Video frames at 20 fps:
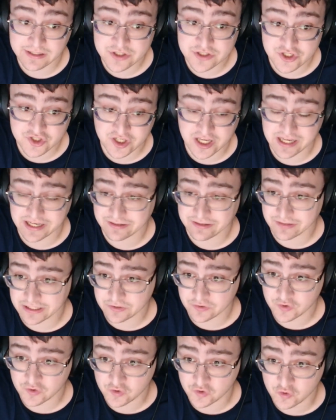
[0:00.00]
and just getting
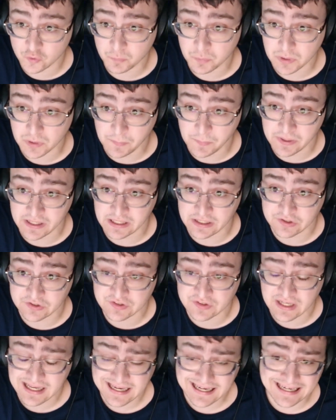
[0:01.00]
like super
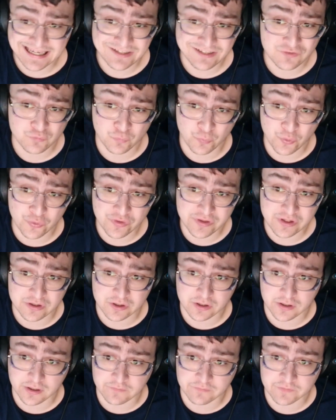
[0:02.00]
pissed. It's really
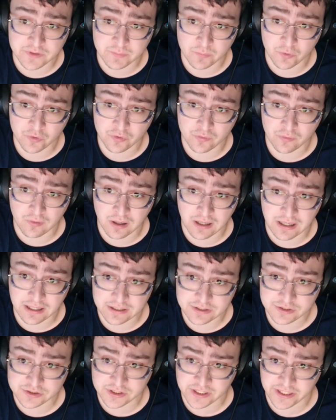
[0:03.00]
uncomfortable to
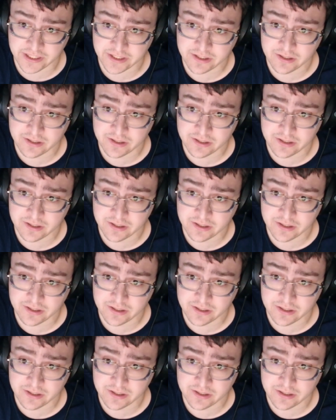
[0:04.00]
watch. right?